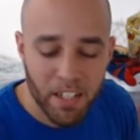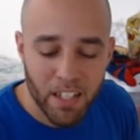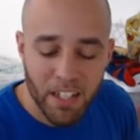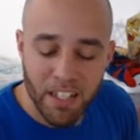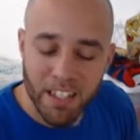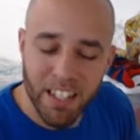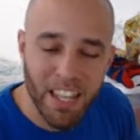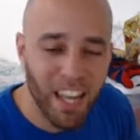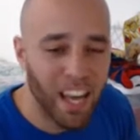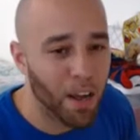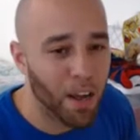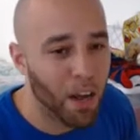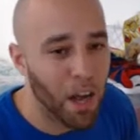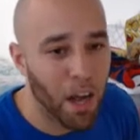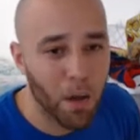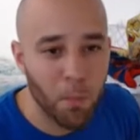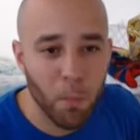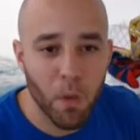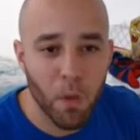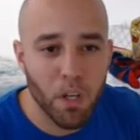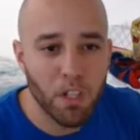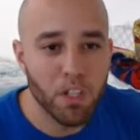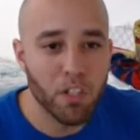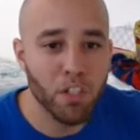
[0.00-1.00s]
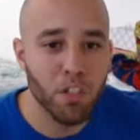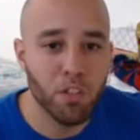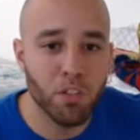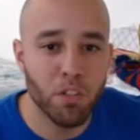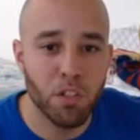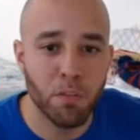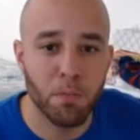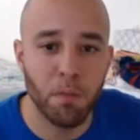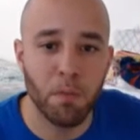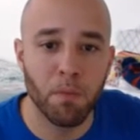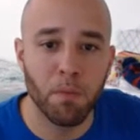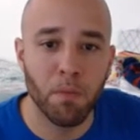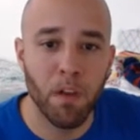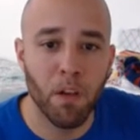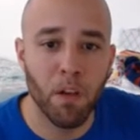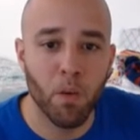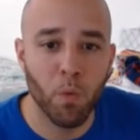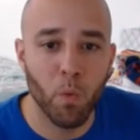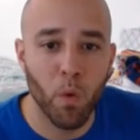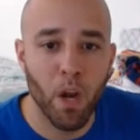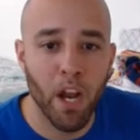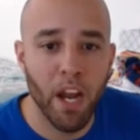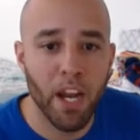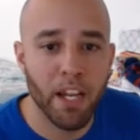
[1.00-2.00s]
Yeah, I wouldn't use him in
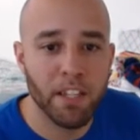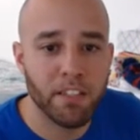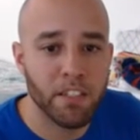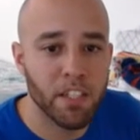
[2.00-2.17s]
raids.